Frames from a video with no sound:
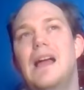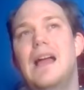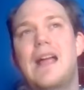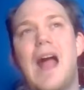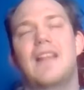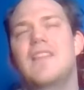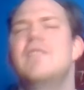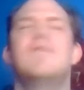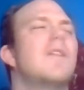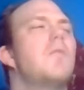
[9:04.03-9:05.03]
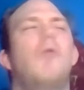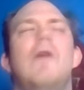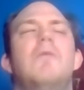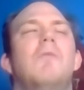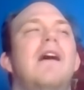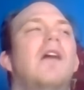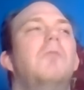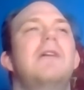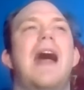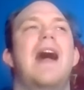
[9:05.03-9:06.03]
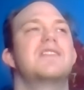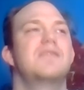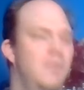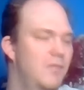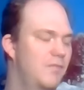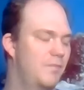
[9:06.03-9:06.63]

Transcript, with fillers: it got even to the point where we actually,